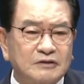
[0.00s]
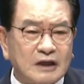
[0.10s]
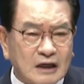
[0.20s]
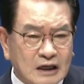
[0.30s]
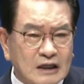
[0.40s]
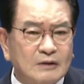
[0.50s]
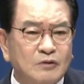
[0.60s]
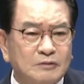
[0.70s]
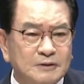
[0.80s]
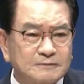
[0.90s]
Then you'll
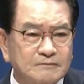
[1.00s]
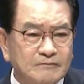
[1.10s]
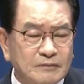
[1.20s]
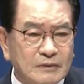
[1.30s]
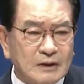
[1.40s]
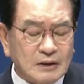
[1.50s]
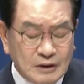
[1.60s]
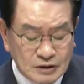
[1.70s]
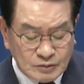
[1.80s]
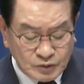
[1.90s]
be used as the
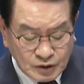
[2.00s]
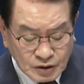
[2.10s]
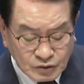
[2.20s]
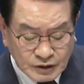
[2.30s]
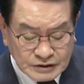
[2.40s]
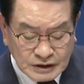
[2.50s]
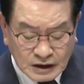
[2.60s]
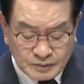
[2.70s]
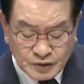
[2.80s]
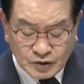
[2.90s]
one who
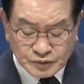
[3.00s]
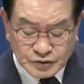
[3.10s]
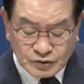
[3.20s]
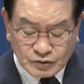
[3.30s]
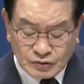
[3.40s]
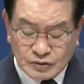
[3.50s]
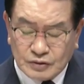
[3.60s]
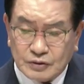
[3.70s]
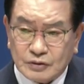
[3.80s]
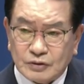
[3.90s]
possesses all the nations.
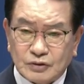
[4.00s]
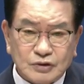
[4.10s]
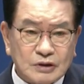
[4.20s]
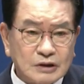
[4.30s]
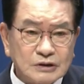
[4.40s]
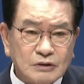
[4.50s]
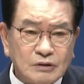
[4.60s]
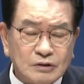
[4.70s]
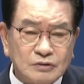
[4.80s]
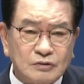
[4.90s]
Don't think about it
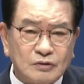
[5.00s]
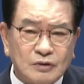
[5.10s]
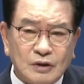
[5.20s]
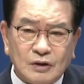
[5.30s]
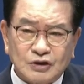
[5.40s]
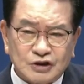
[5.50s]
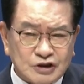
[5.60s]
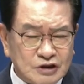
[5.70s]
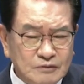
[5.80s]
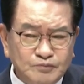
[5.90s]
too hard.
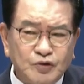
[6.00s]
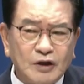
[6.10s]
The